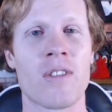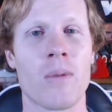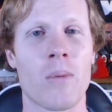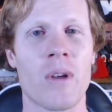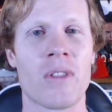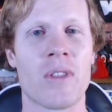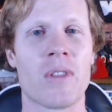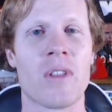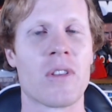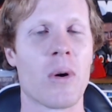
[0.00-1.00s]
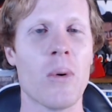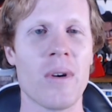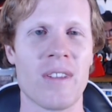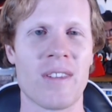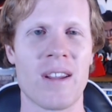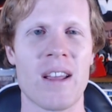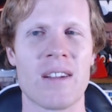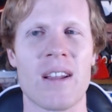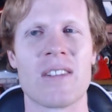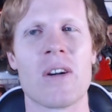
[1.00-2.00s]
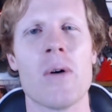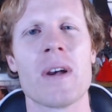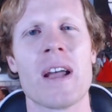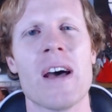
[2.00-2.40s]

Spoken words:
with the toys and going